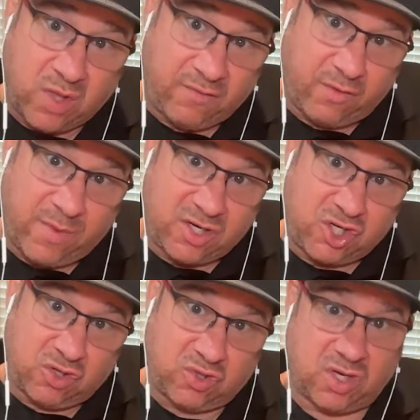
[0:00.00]
that for my
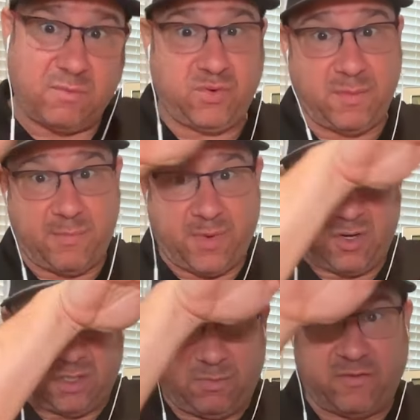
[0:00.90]
children and put my
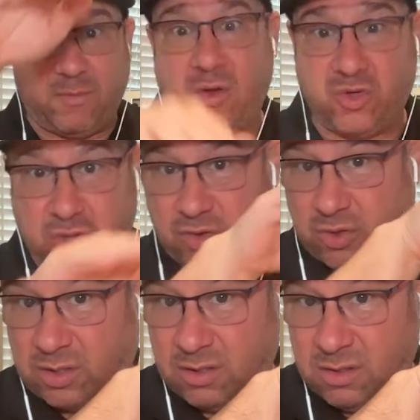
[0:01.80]
parents above my own children?